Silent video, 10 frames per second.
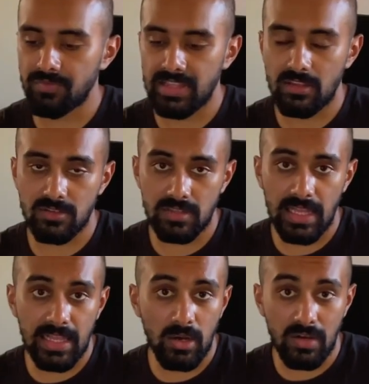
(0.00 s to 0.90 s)
that doesn't
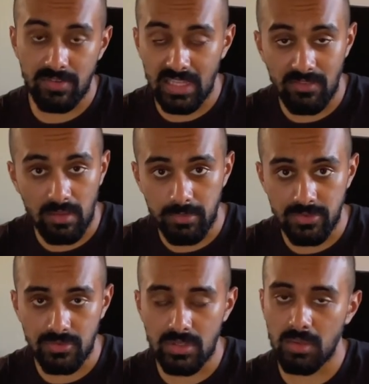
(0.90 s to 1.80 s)
allow other developers
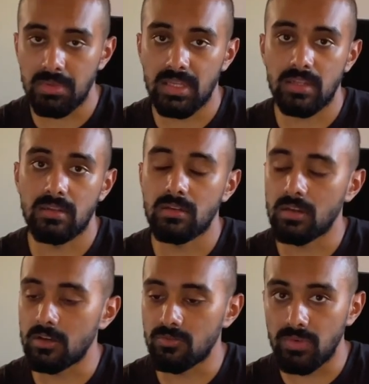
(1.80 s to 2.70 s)
to come in,
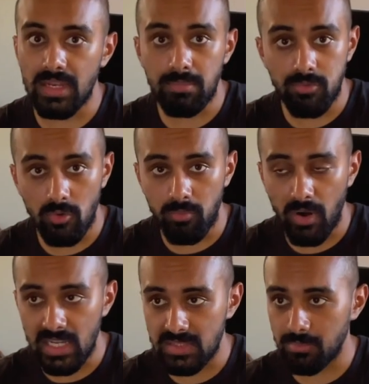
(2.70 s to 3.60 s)
a really poor
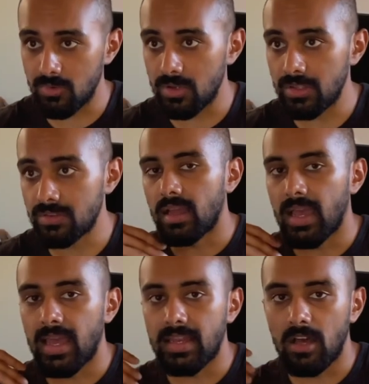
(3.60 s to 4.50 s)
price point,
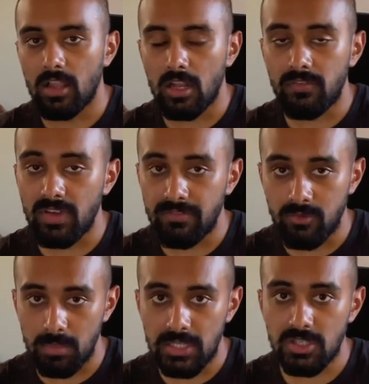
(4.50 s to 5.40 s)
and a lot of
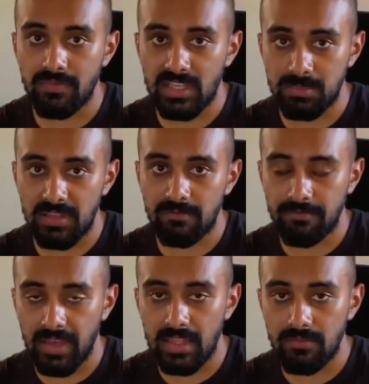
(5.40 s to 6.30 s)
information that's being
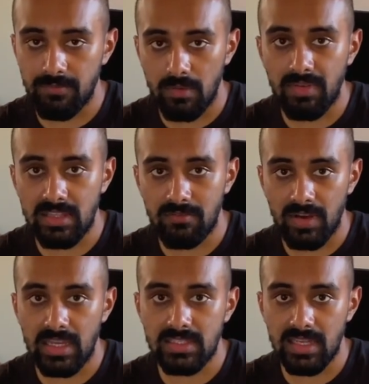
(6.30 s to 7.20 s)
fed from that
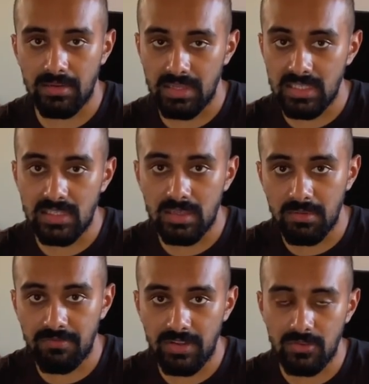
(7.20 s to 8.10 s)
device can easily be
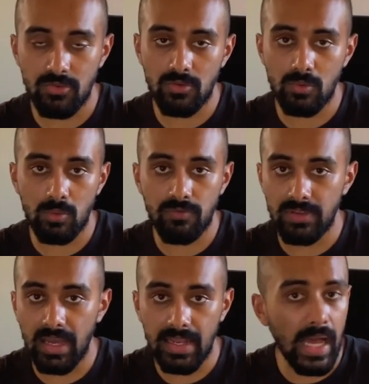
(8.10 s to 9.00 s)
fed to you
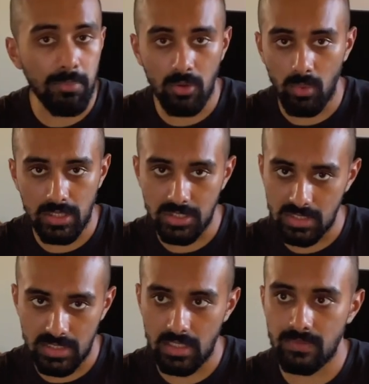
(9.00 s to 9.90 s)
via an Apple Watch
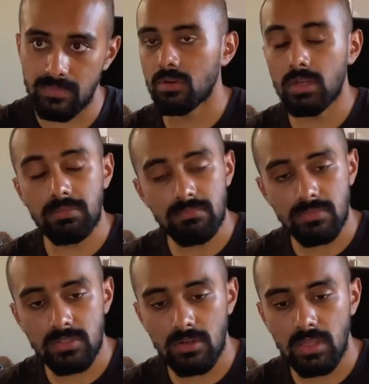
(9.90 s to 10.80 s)
instead. Okay,
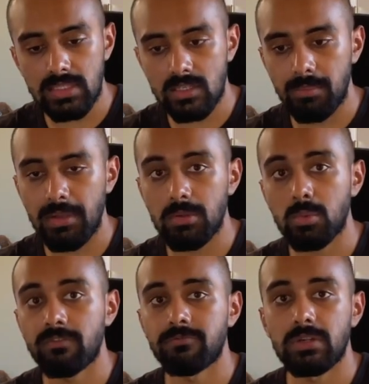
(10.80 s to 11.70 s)
so let's compare it
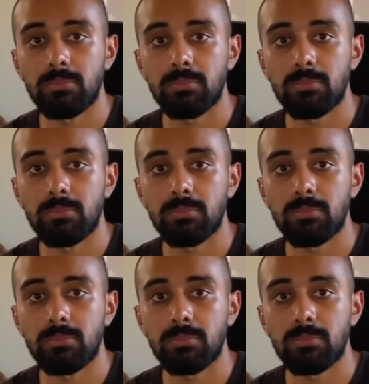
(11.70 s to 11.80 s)
with three